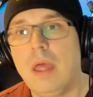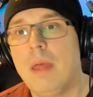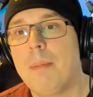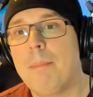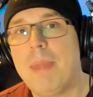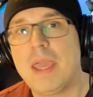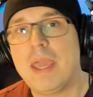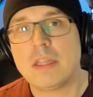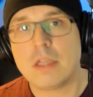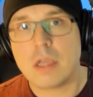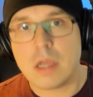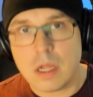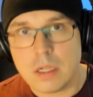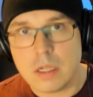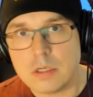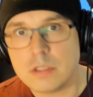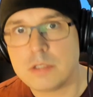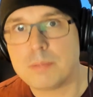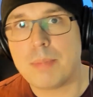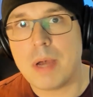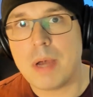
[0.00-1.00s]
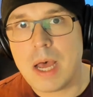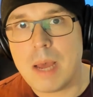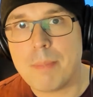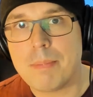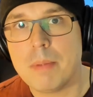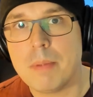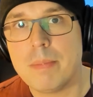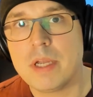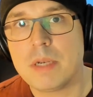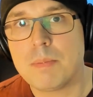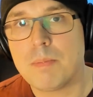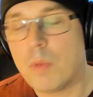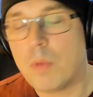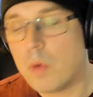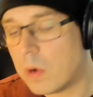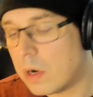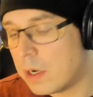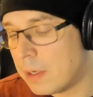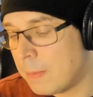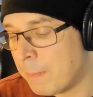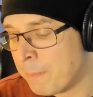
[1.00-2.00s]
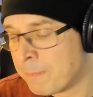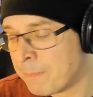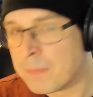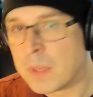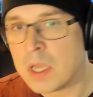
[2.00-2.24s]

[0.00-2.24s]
make the colors pop a bit more.